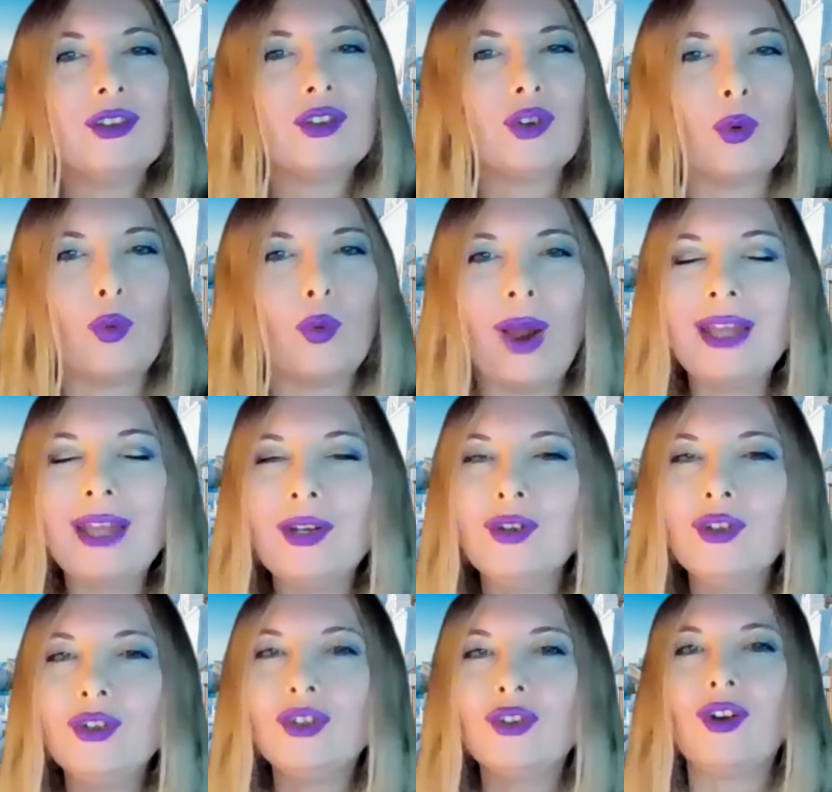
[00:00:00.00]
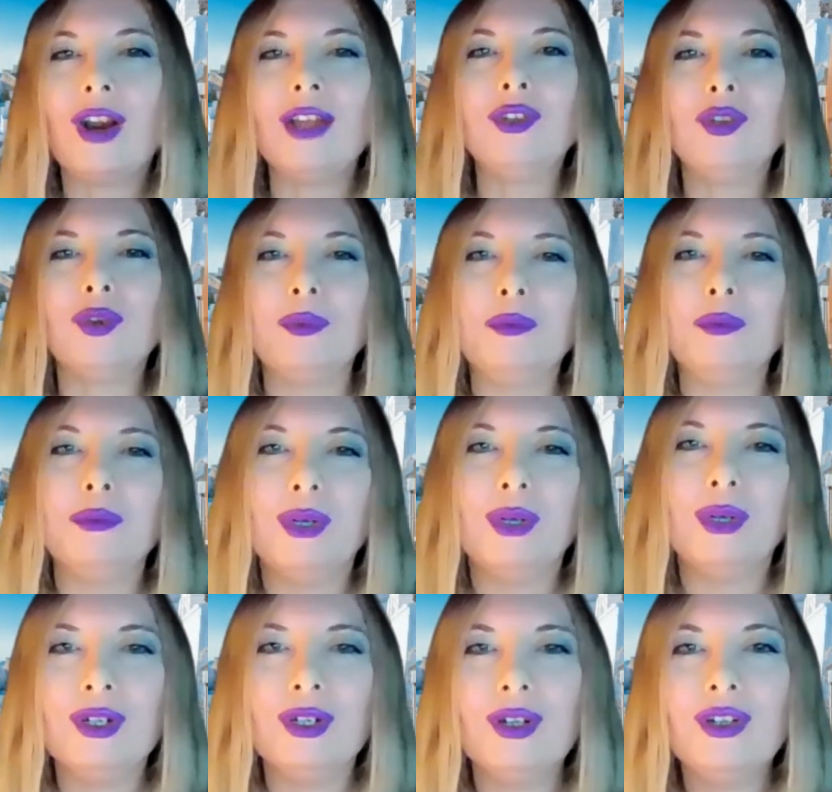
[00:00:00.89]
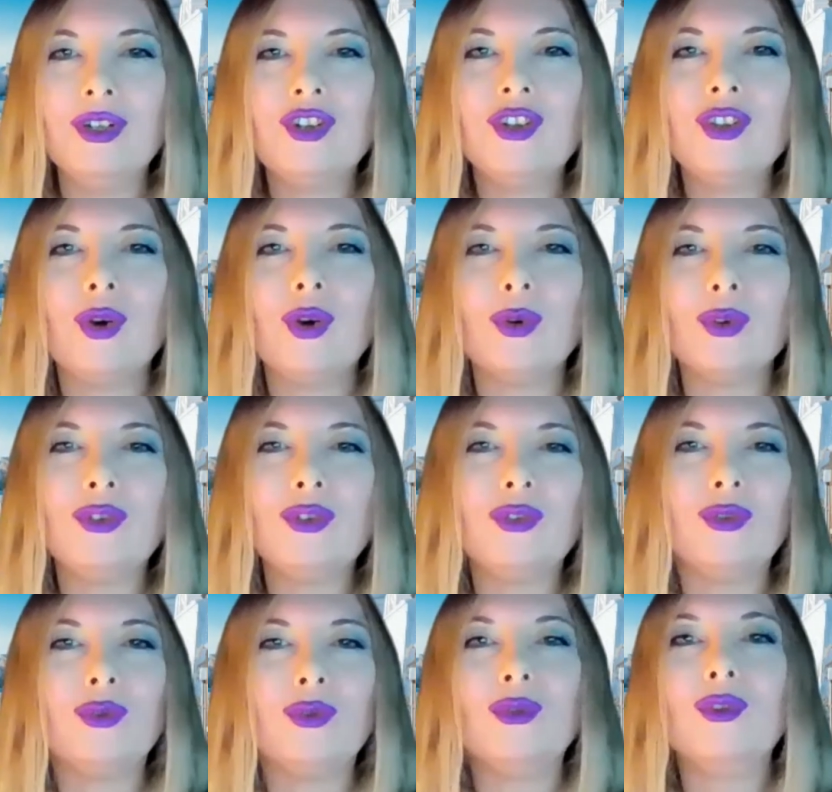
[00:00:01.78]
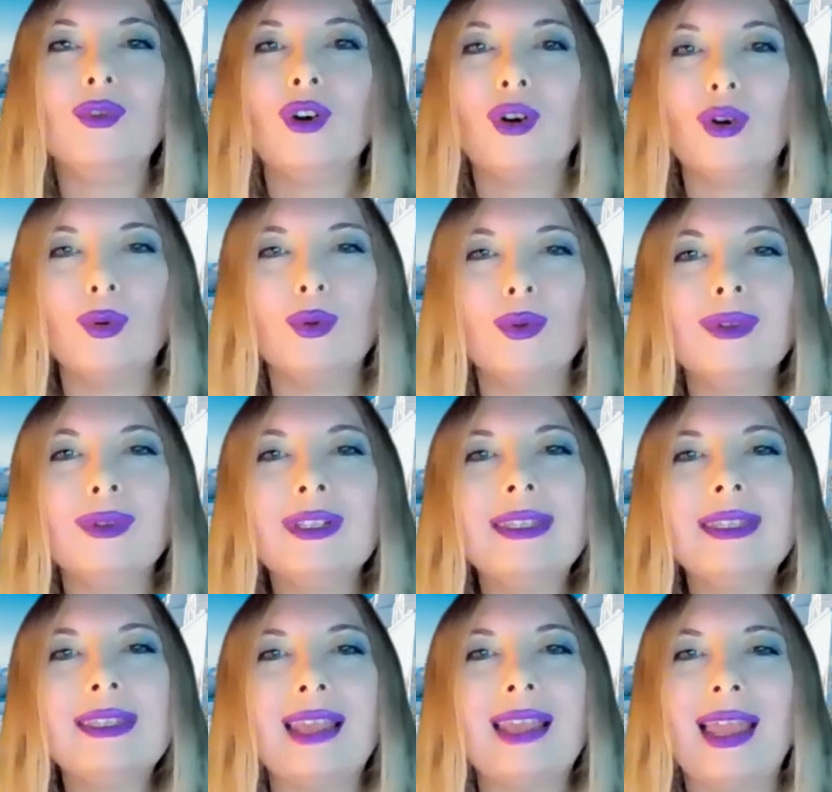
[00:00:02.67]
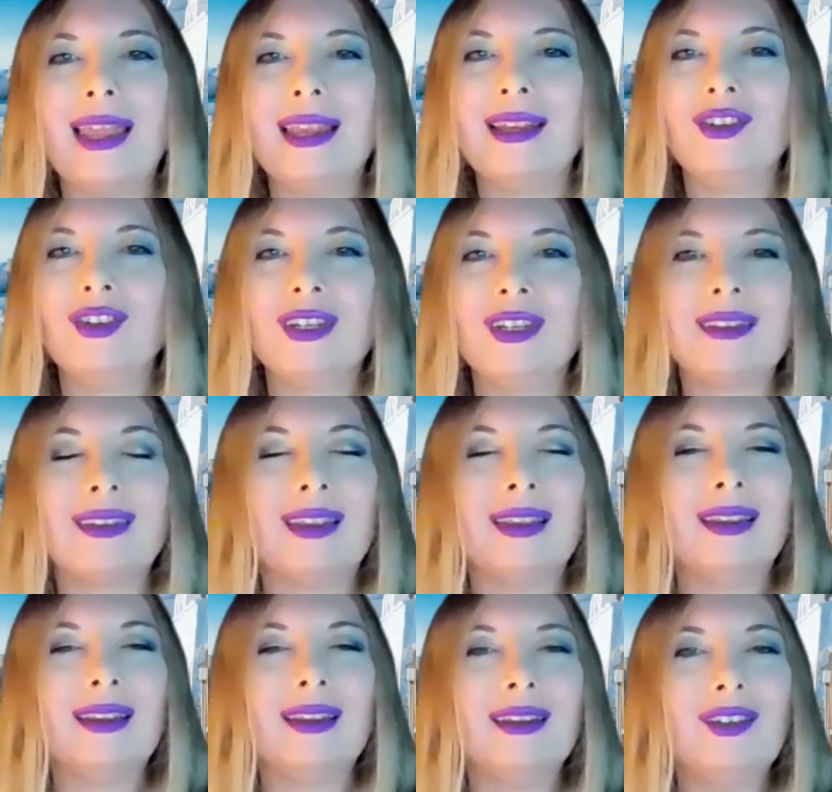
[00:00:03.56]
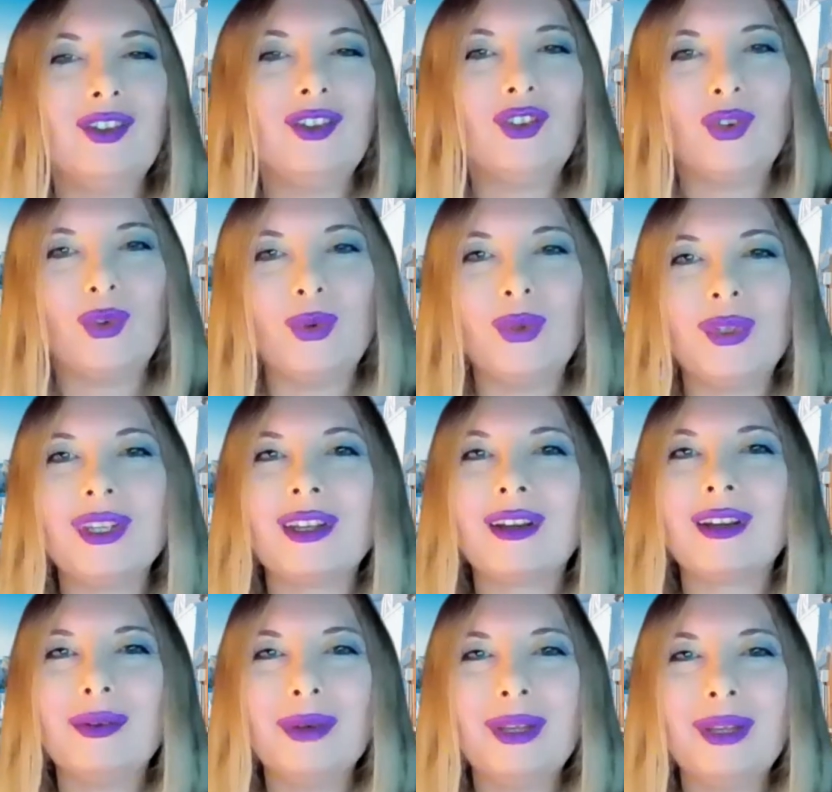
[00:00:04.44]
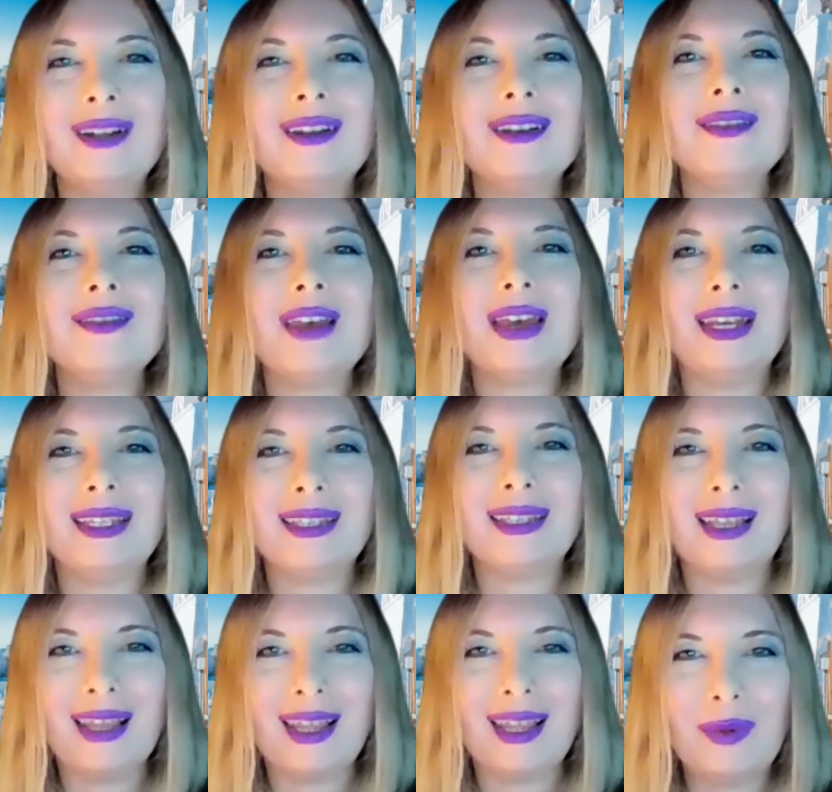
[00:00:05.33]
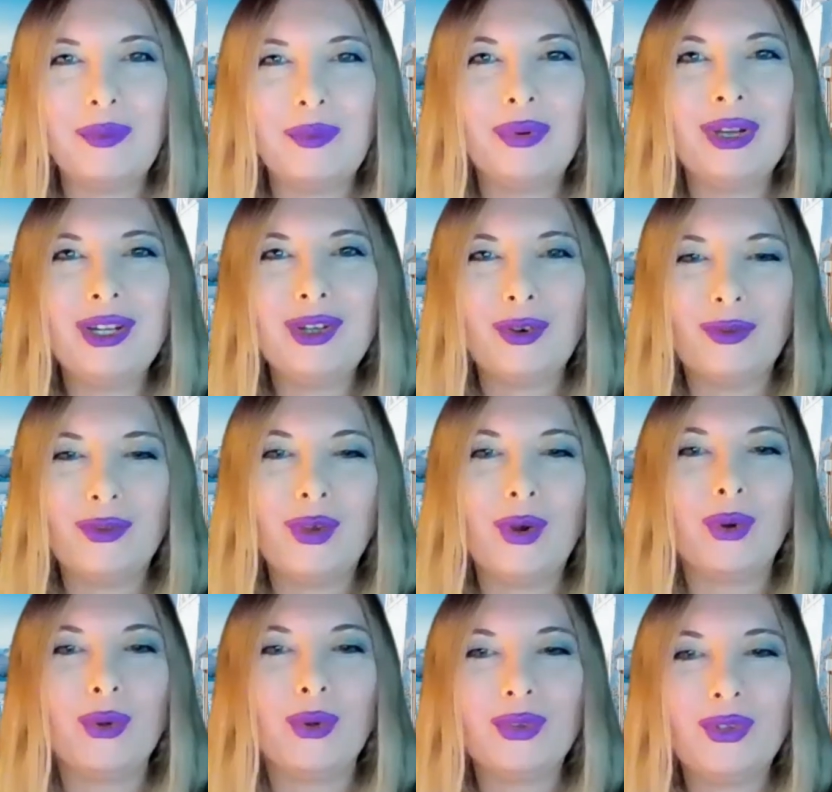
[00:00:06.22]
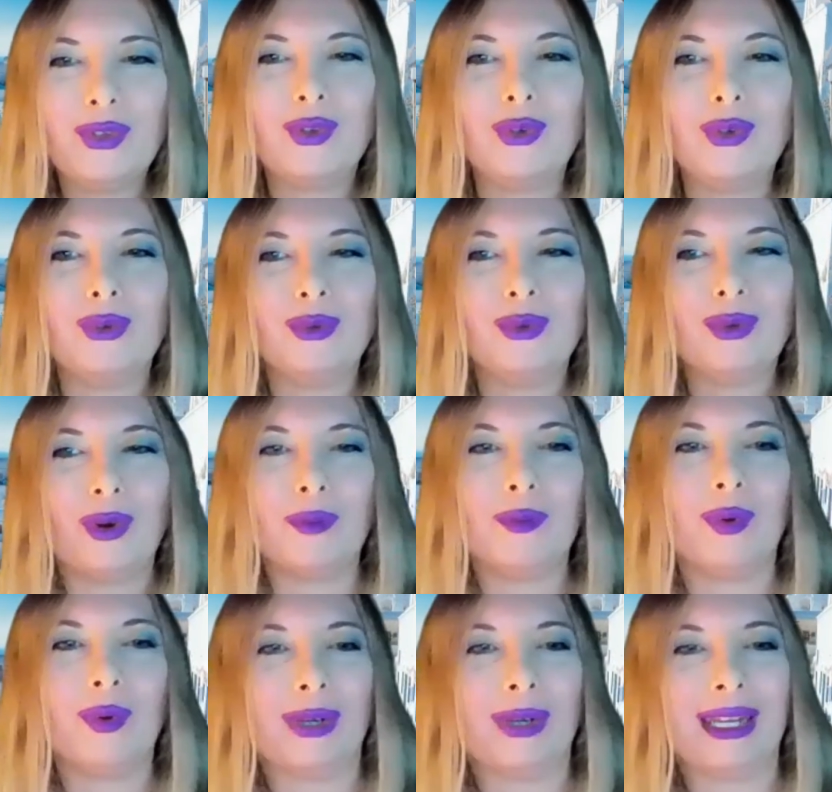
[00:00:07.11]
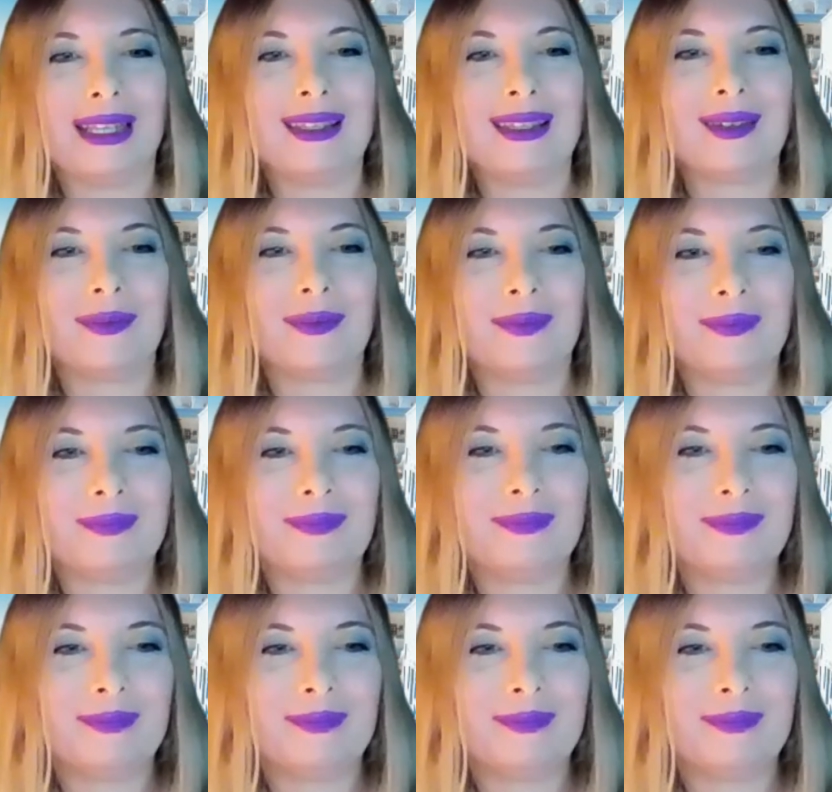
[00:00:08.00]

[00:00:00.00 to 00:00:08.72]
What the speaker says: So why don't you try to merge those two goals and just choose a career that is a hybrid of those two components?